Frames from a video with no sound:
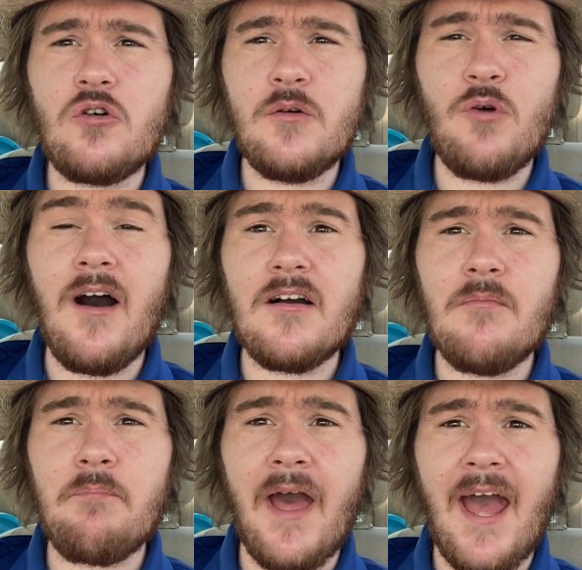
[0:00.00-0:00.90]

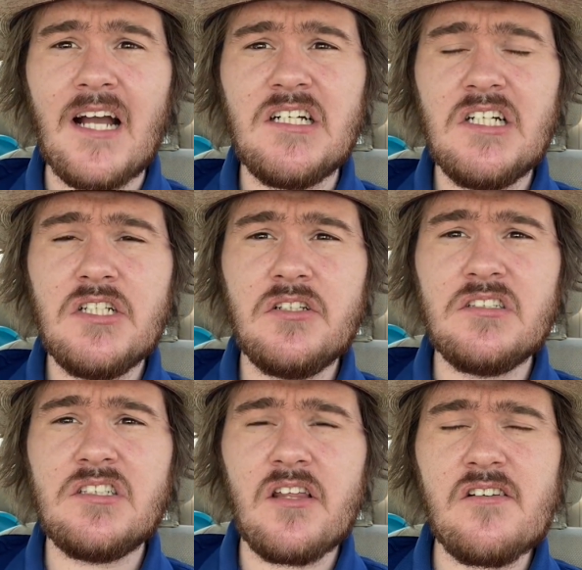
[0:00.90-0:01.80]
welcome back to the
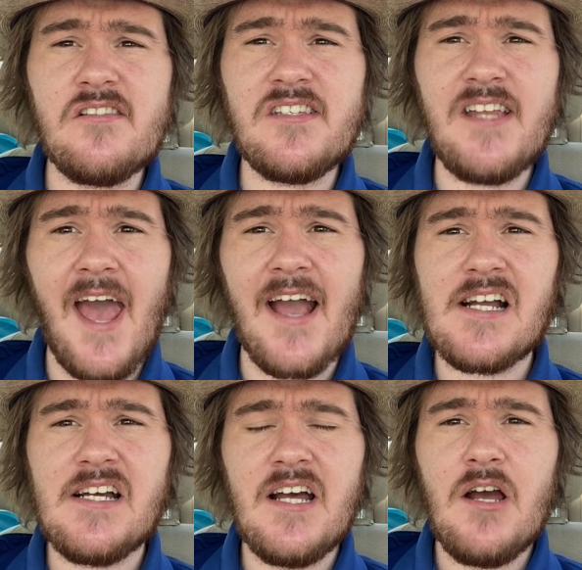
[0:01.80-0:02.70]
Southern Snack,
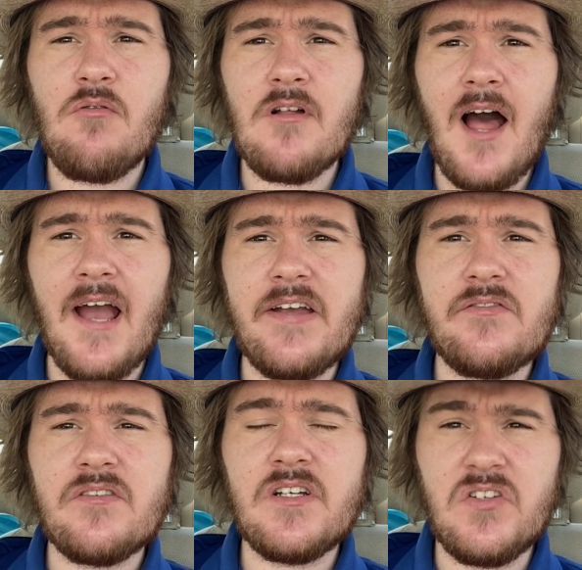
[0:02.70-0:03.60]
where life
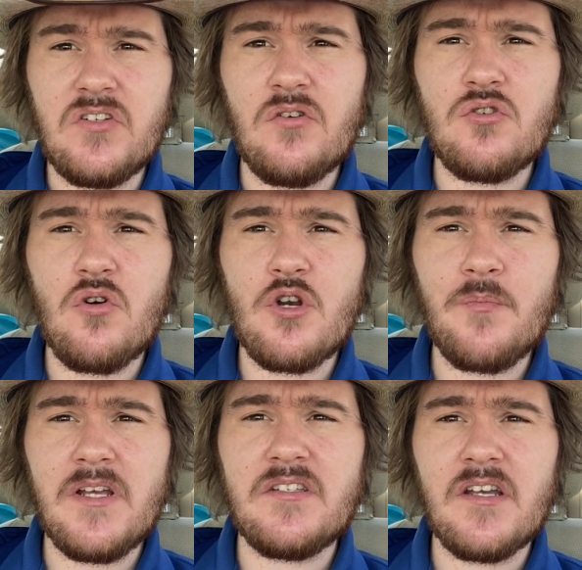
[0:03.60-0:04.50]
is too short to
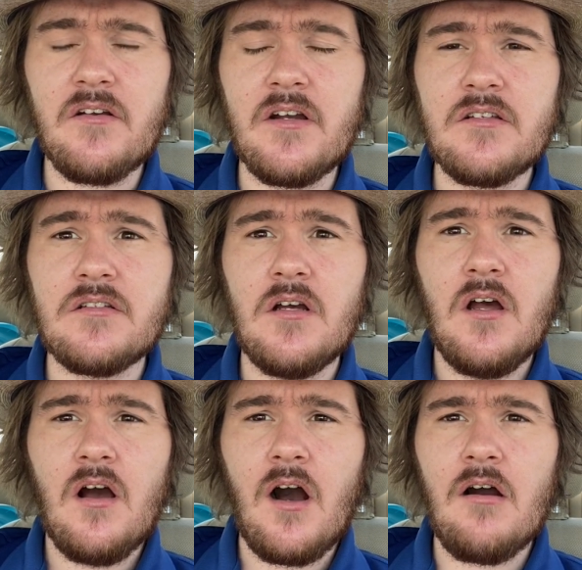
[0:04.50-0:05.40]
be serious.
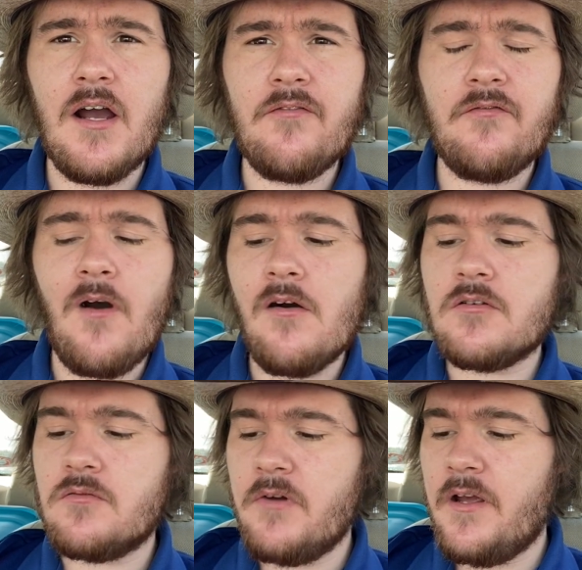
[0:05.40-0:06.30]
All right,
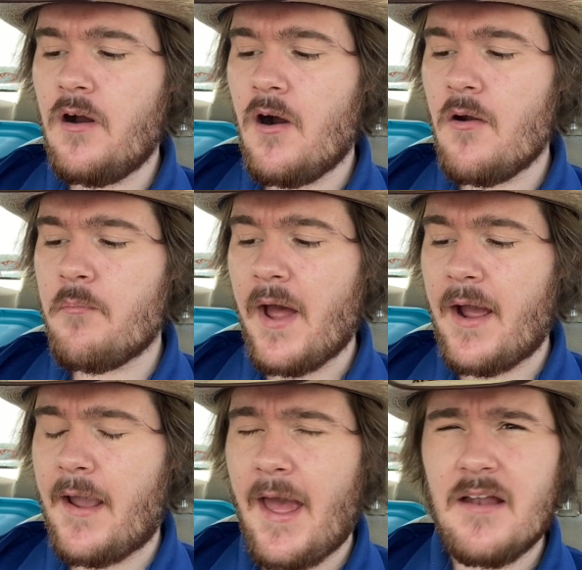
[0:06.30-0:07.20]
folks, we are
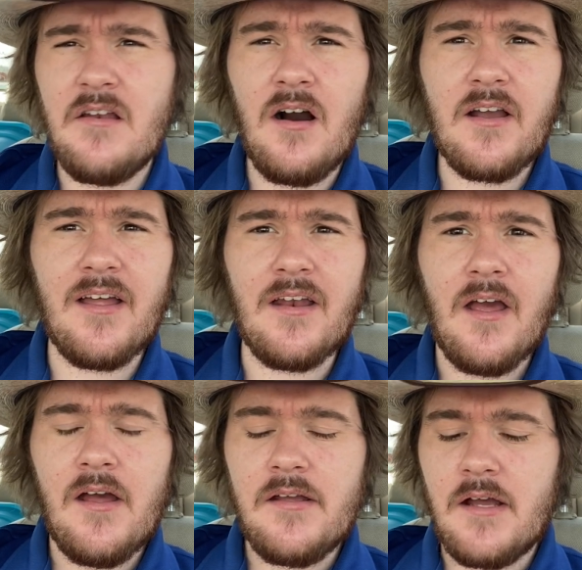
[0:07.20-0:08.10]
back at Dunkin'.
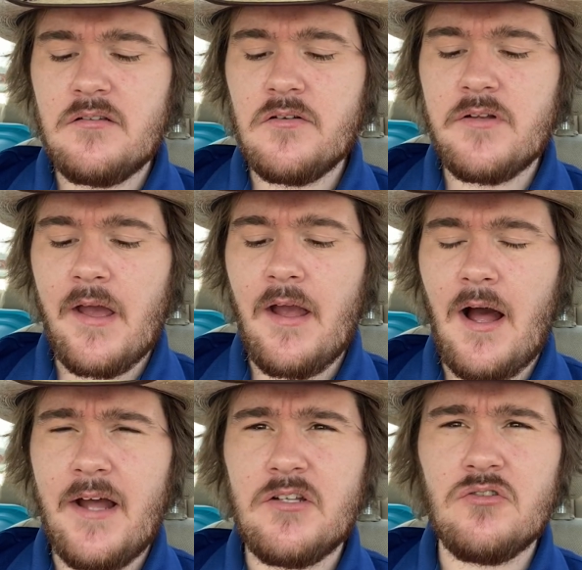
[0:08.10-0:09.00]
Yesterday,
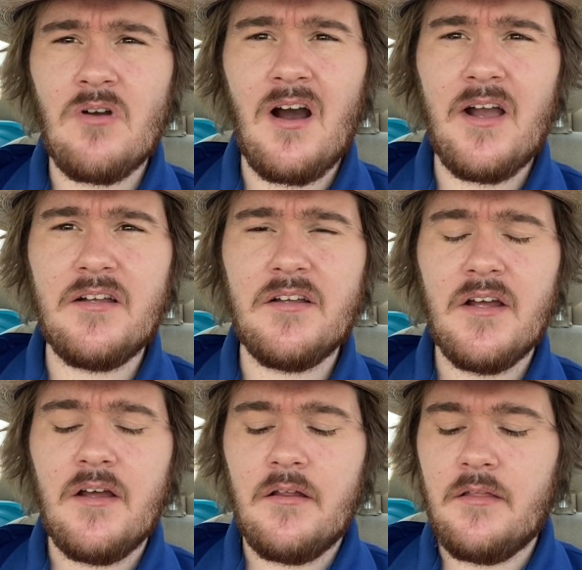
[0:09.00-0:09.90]
I tried
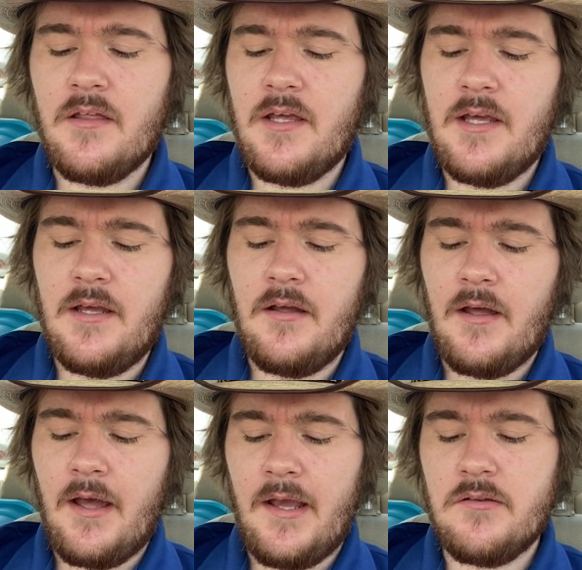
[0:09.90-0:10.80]
the
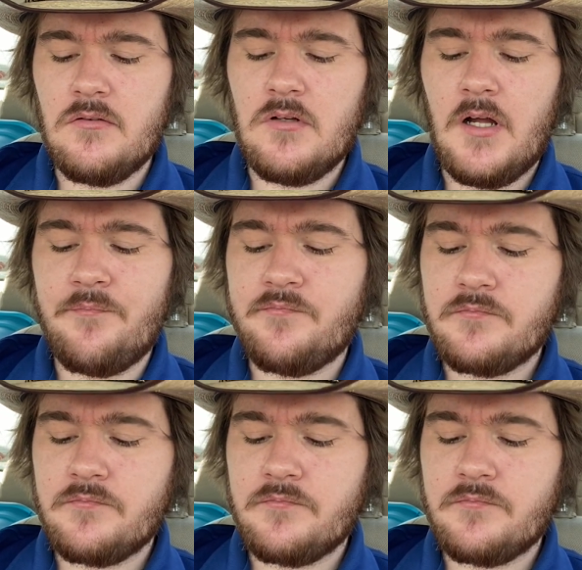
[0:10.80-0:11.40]
hazelnut,